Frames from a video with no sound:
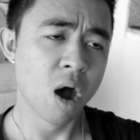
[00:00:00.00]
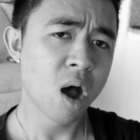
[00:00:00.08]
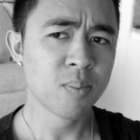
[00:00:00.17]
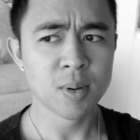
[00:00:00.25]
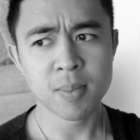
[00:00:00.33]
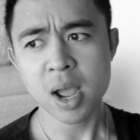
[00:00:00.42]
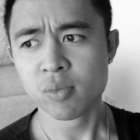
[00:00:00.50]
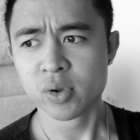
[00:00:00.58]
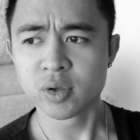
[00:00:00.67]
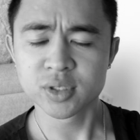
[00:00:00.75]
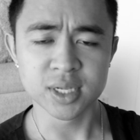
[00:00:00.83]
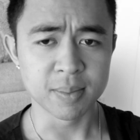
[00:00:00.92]
Oh, but my
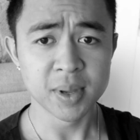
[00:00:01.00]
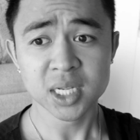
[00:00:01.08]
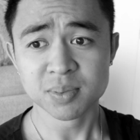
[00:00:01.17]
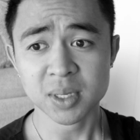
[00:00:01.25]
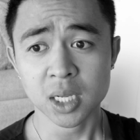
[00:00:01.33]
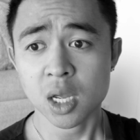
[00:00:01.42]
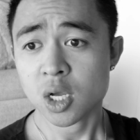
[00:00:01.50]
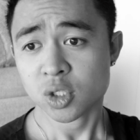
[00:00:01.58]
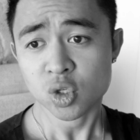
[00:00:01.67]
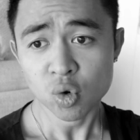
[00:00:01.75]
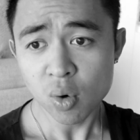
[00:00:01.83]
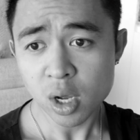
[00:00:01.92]
real estate makes me
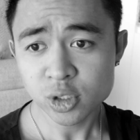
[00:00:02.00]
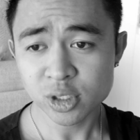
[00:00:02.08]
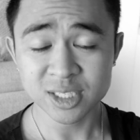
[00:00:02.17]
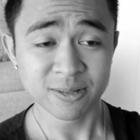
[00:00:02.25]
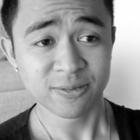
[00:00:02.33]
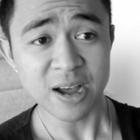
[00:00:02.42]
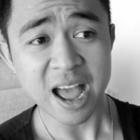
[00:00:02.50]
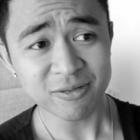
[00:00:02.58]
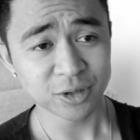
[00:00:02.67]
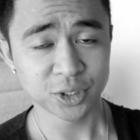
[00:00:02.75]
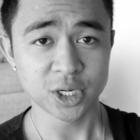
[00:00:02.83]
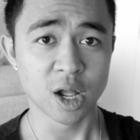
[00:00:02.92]
$200 to
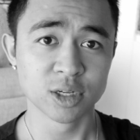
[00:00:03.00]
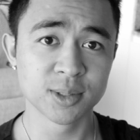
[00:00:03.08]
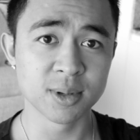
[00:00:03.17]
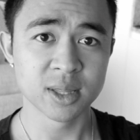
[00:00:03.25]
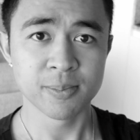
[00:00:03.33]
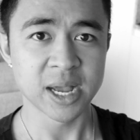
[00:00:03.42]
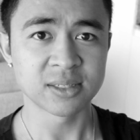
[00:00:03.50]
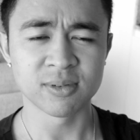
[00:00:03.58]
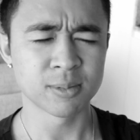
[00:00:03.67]
$500 a month in passive